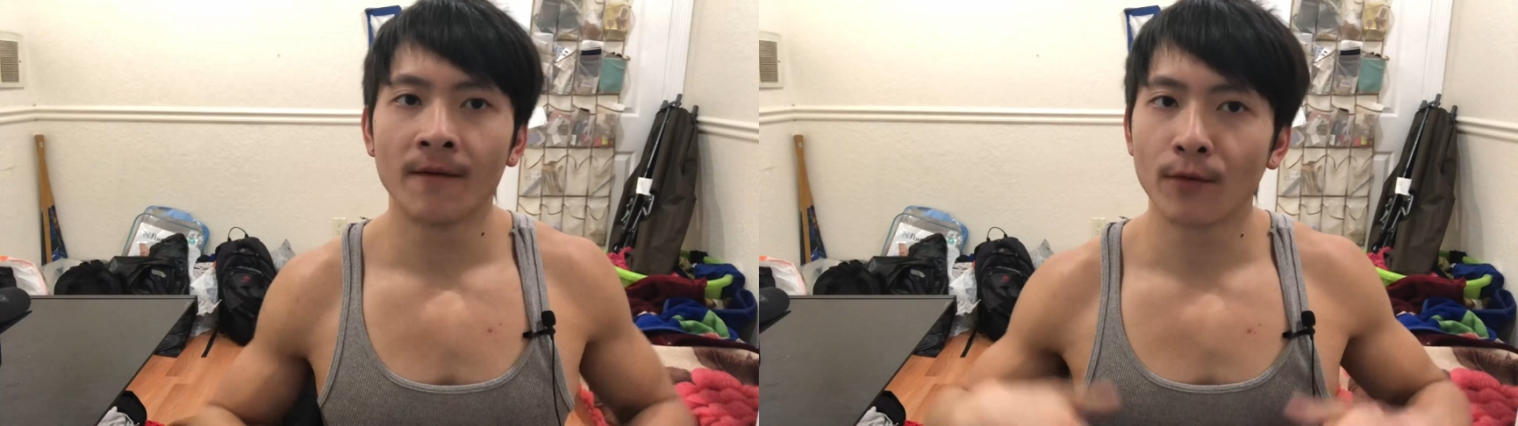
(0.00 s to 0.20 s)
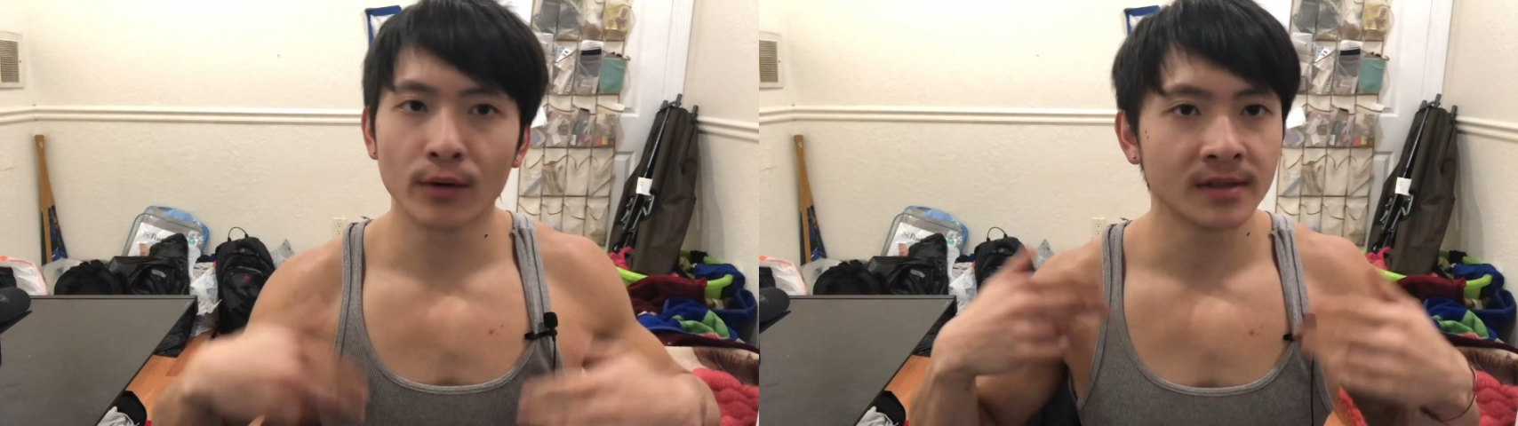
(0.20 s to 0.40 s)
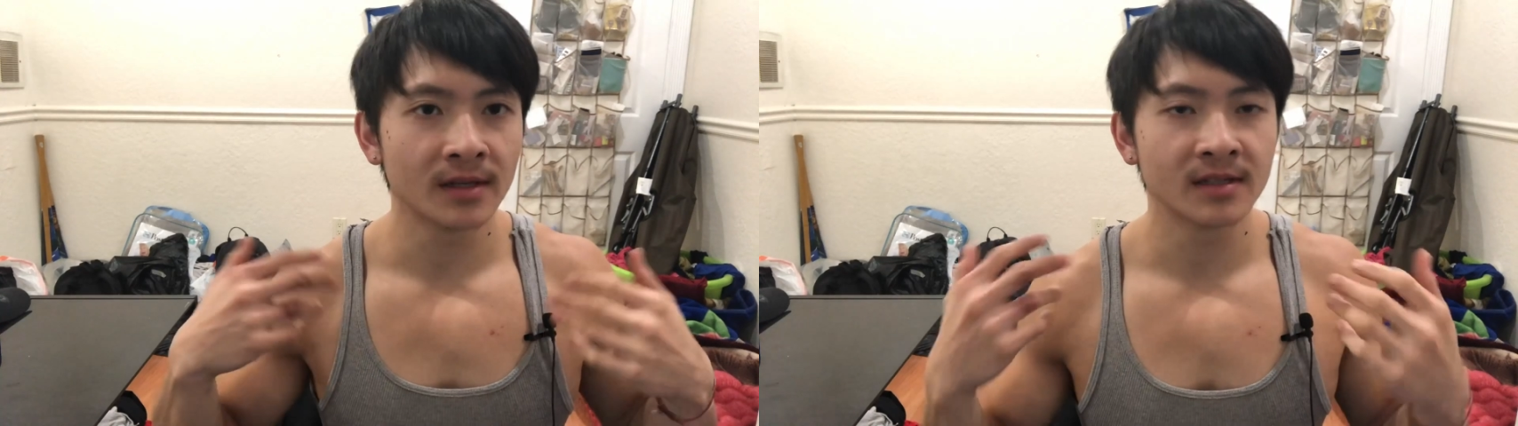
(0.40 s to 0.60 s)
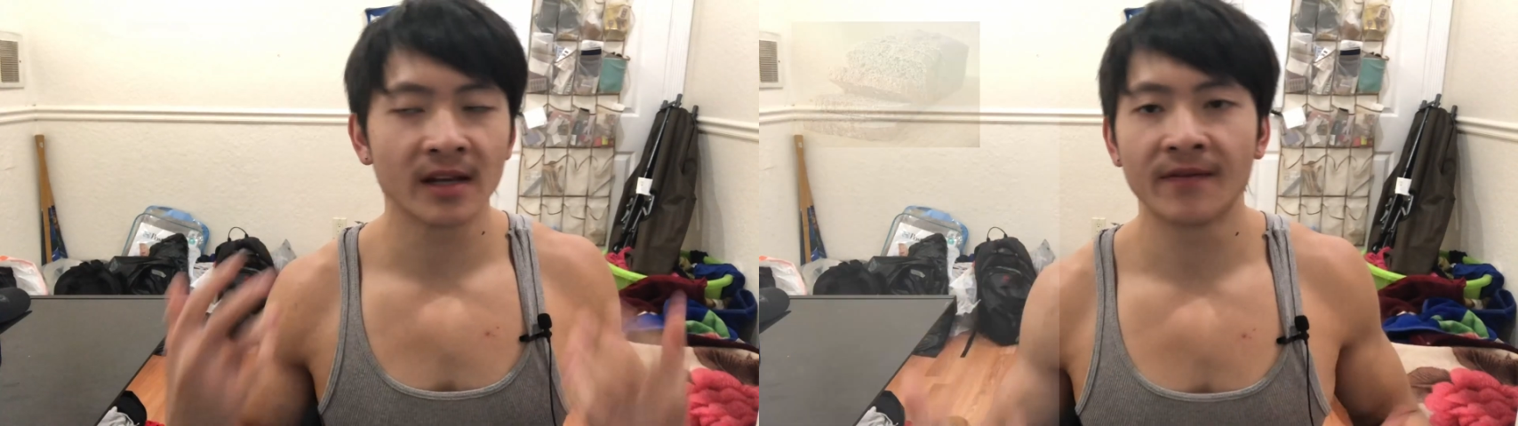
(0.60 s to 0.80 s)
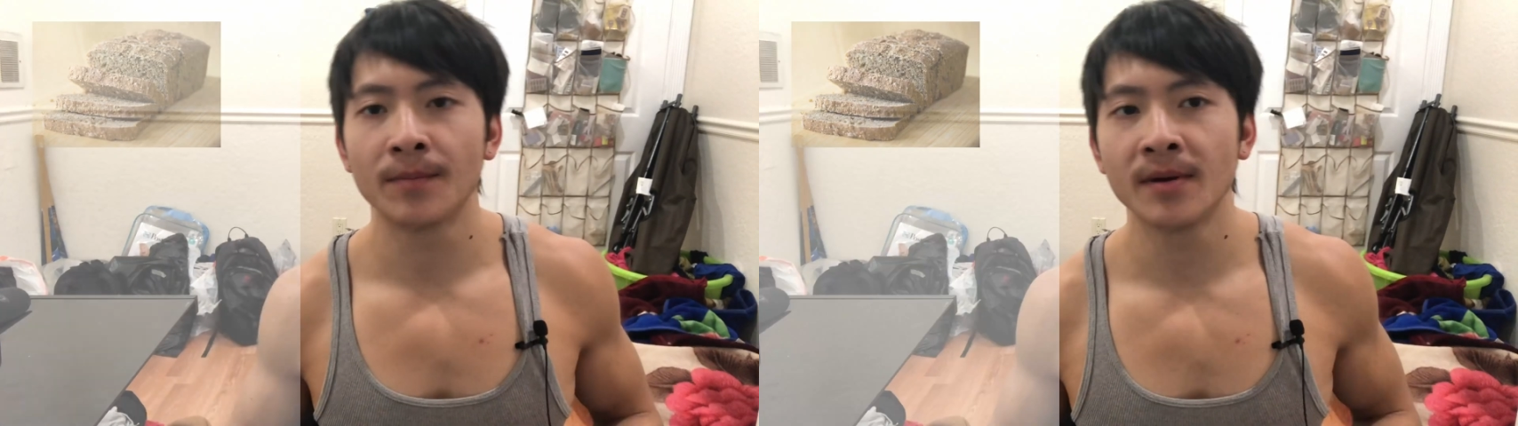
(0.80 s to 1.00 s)
For instance,
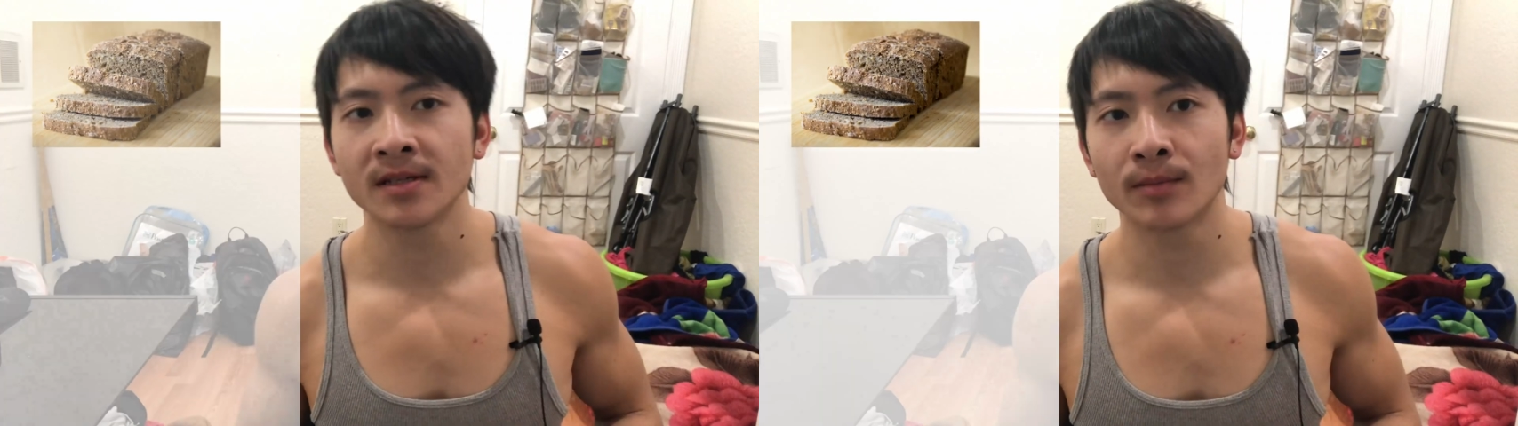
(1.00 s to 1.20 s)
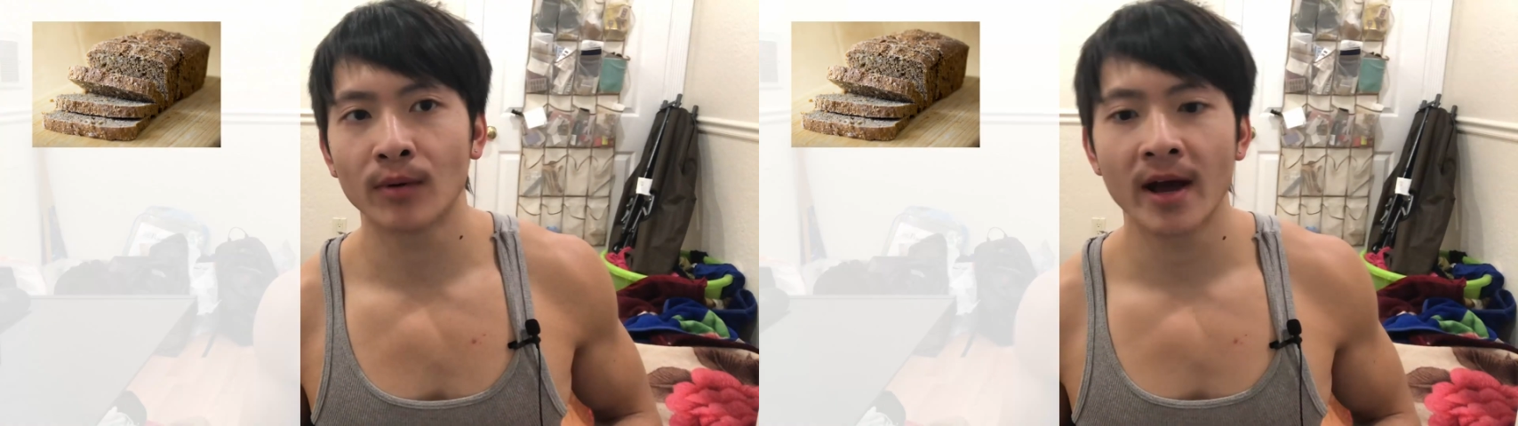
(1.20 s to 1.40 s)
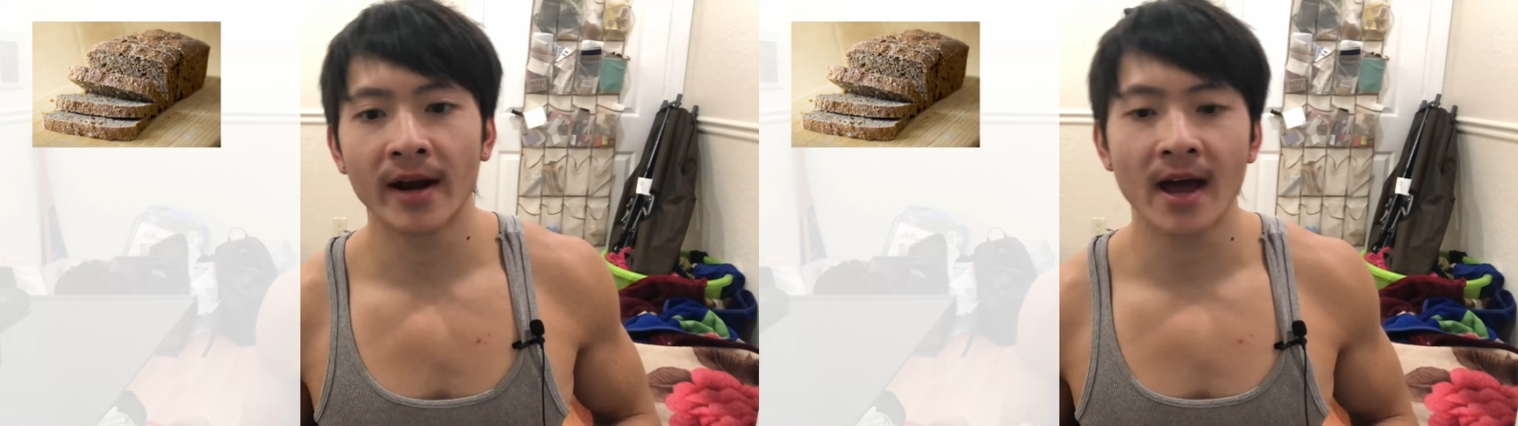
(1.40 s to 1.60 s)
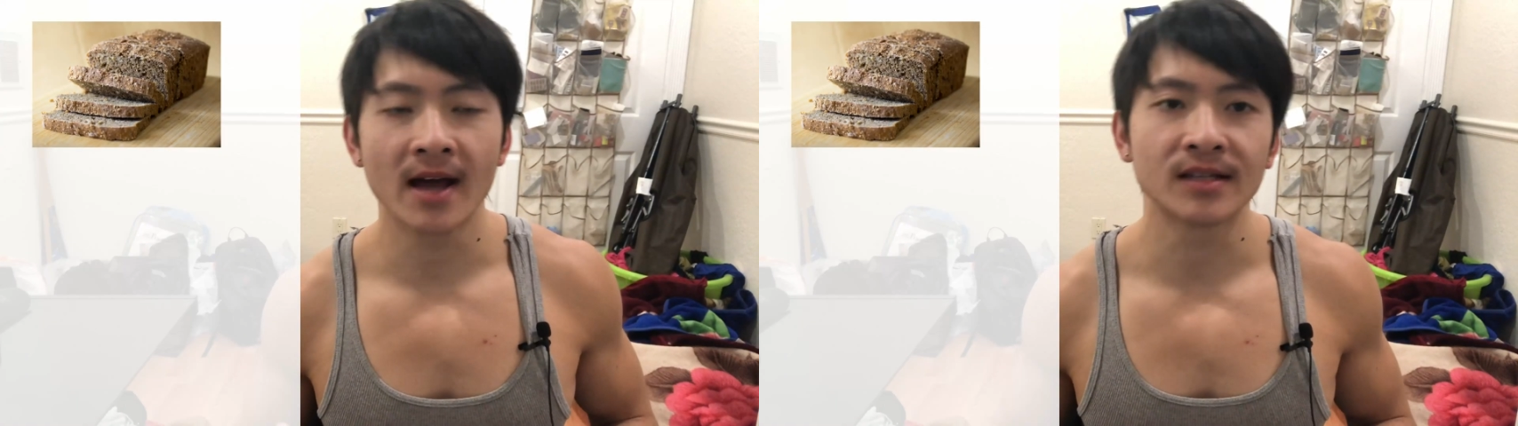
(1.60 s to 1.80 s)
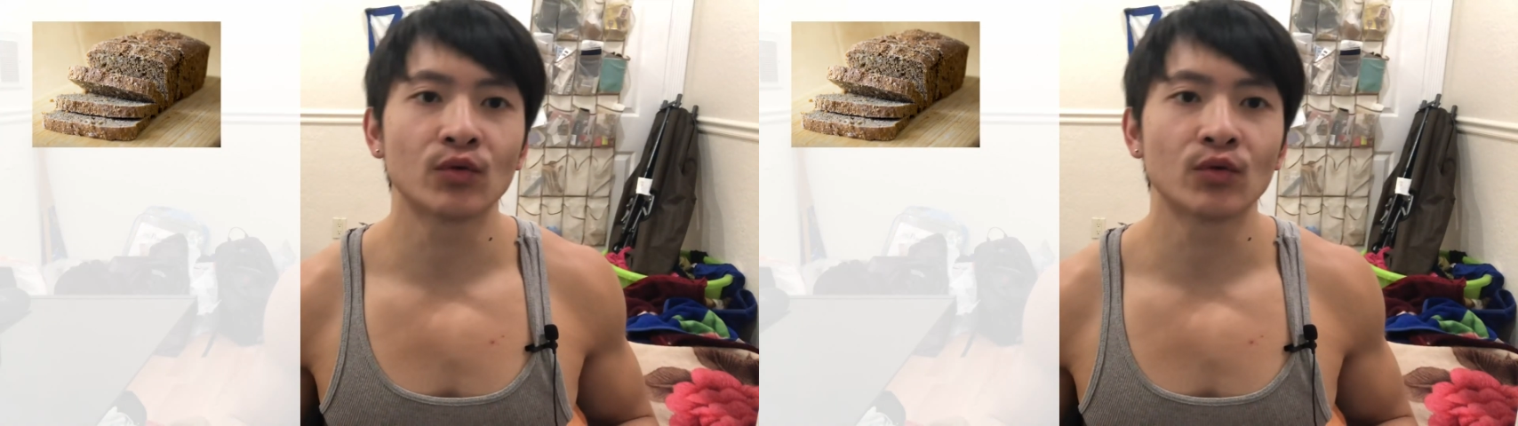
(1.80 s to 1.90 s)
if a piece of bread has